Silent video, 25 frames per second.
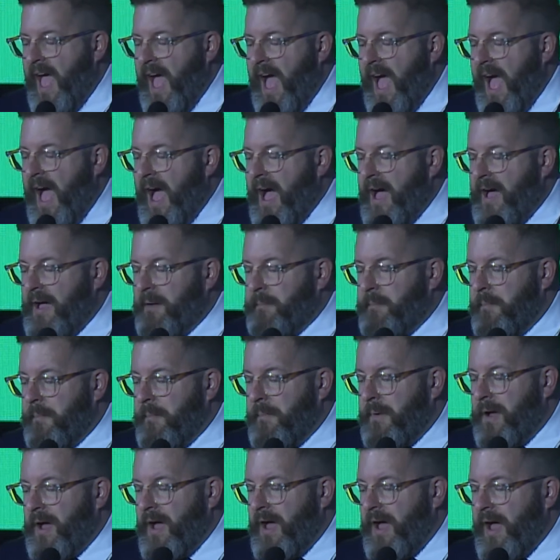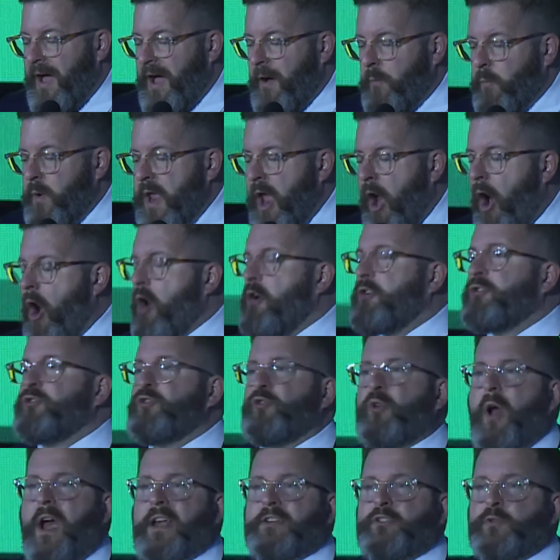Um, we aren't
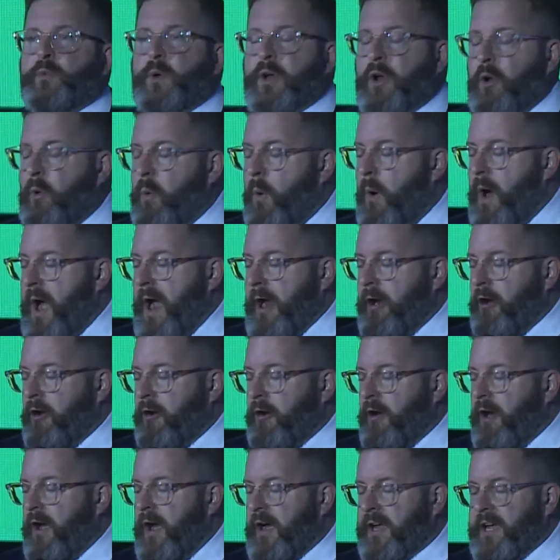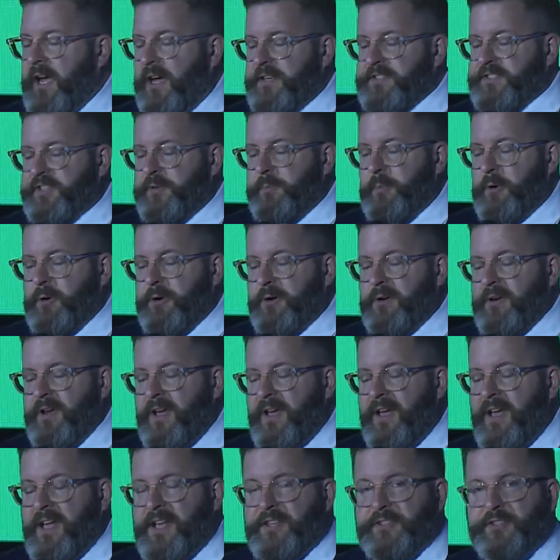trying to acquire a customer
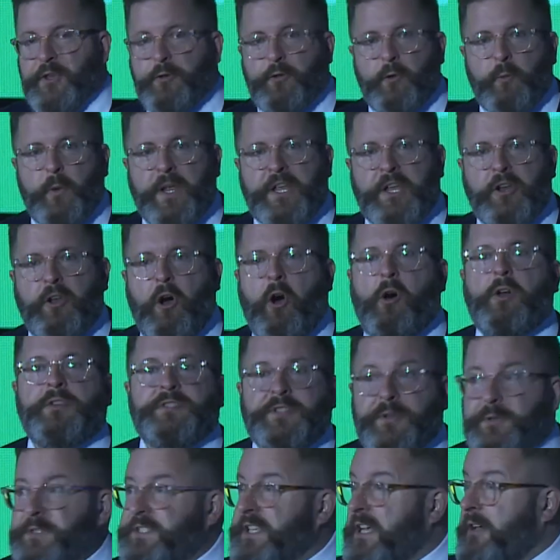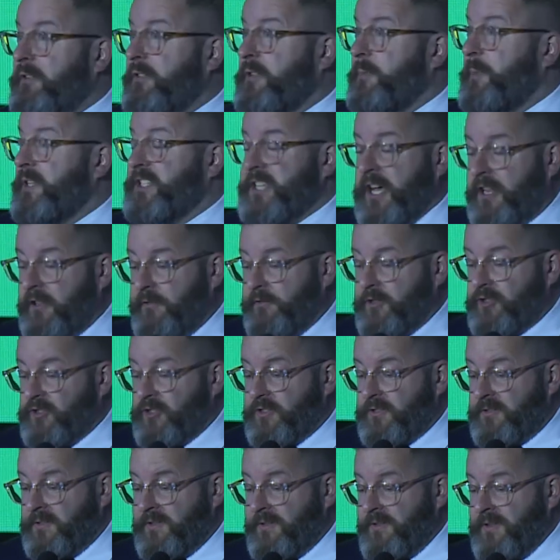so that we can also sell them a
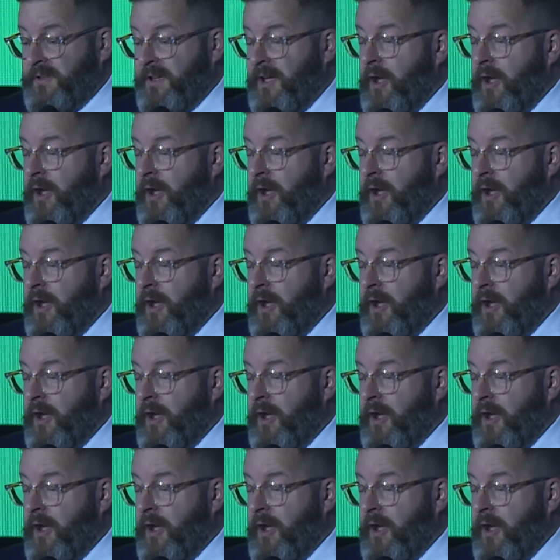television